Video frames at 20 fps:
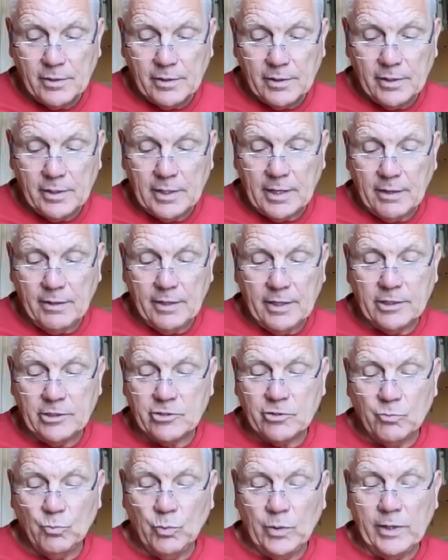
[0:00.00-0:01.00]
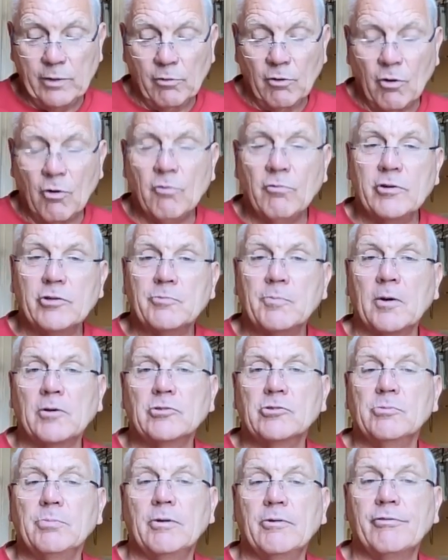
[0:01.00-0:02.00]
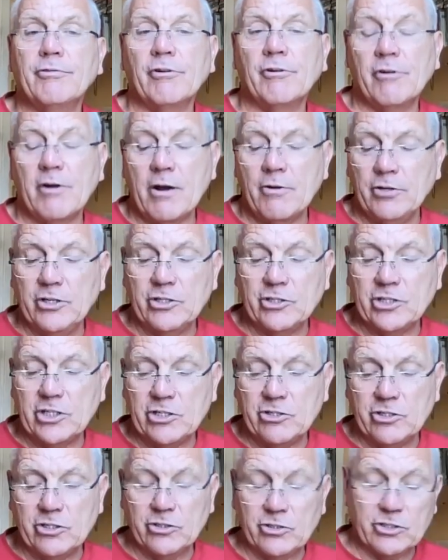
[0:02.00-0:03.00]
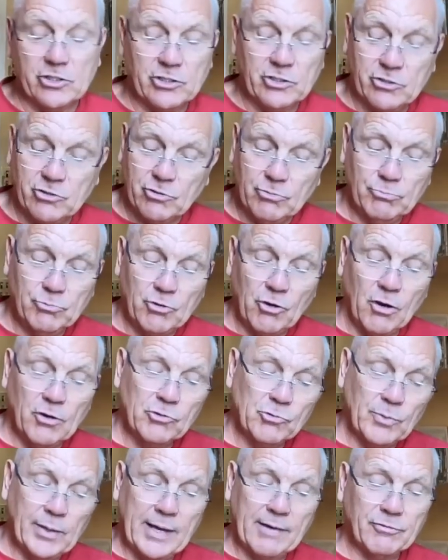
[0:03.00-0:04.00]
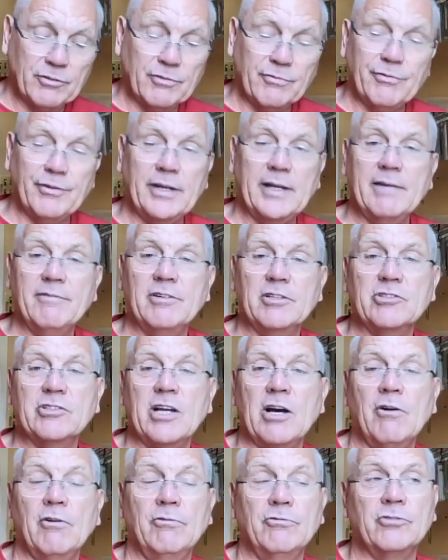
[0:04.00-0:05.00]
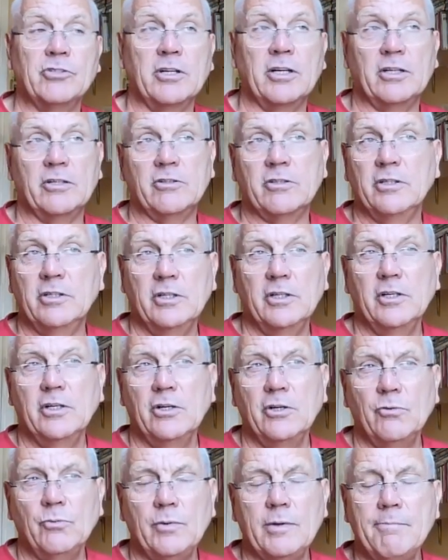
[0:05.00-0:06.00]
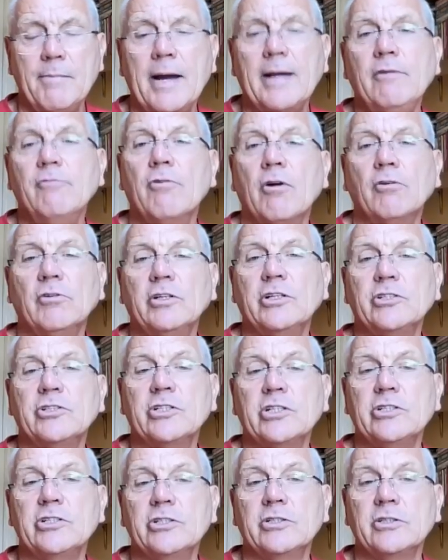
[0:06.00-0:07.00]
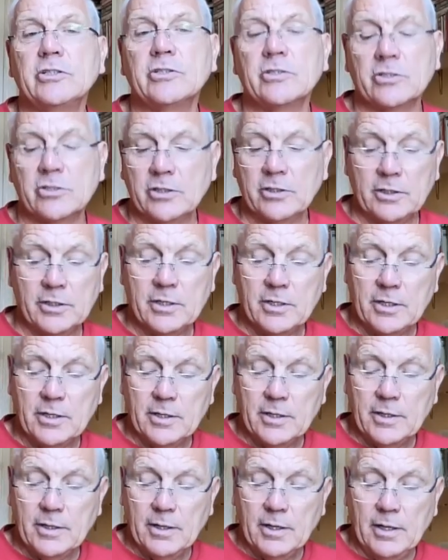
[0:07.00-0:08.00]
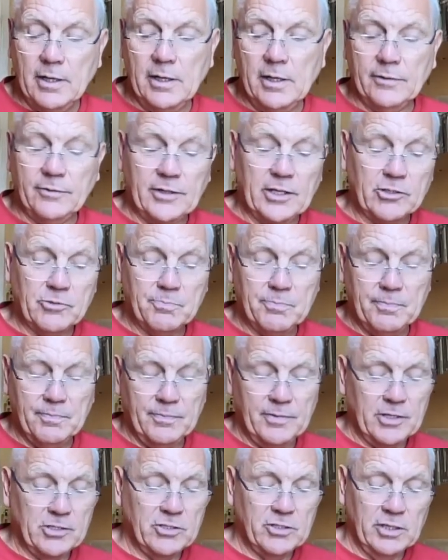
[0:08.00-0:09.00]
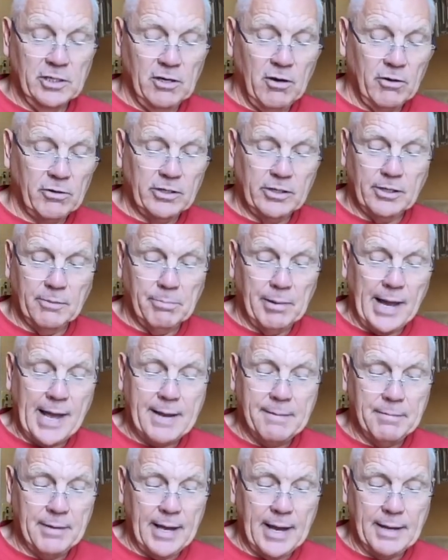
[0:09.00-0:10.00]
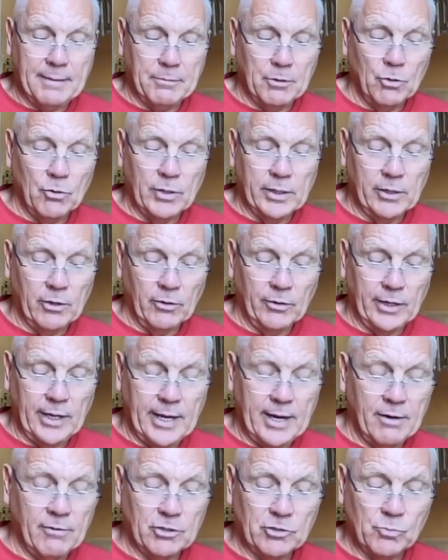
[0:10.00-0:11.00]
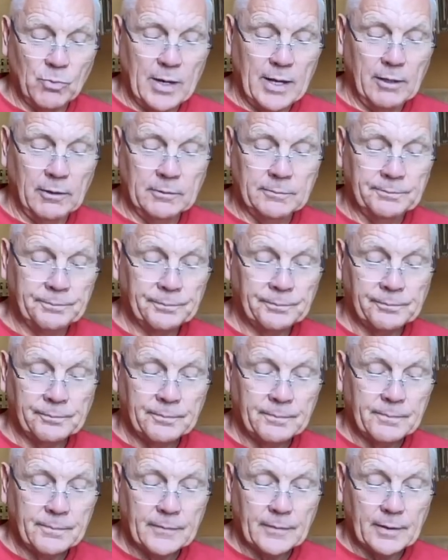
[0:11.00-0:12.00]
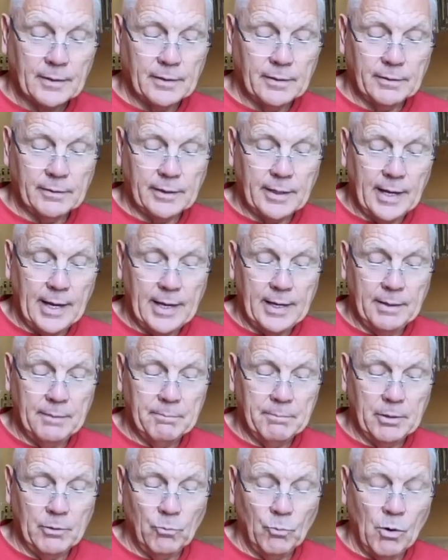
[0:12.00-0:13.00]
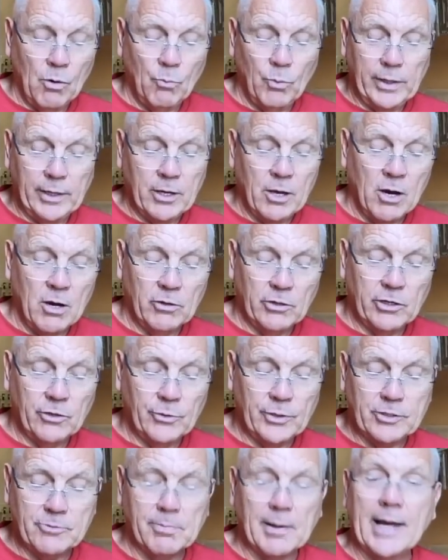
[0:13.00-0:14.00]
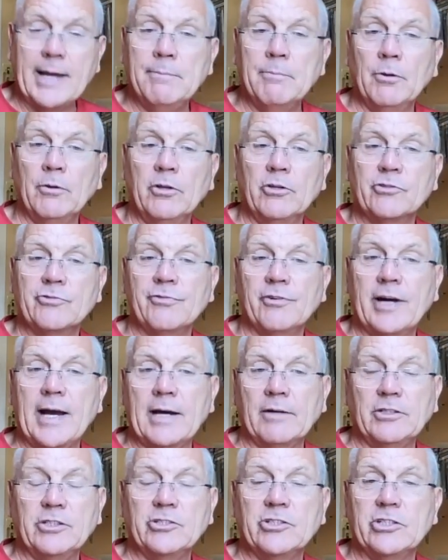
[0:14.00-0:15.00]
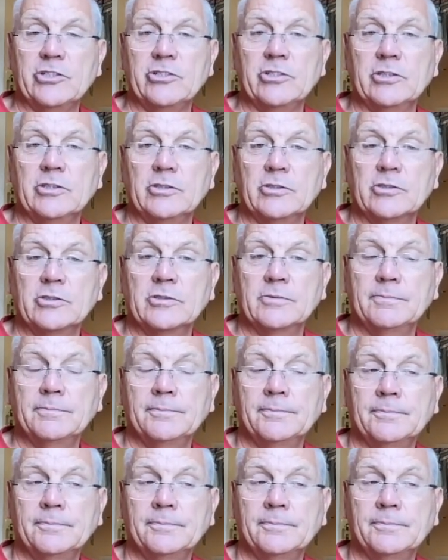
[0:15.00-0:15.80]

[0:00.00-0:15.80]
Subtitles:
you know, we're all responsible for our own decisions, and sometimes we have to forgive ourselves that we made wrong decisions. there's a lot of the blame game going on here as well, okay, but what we can't do is blame others for our decisions.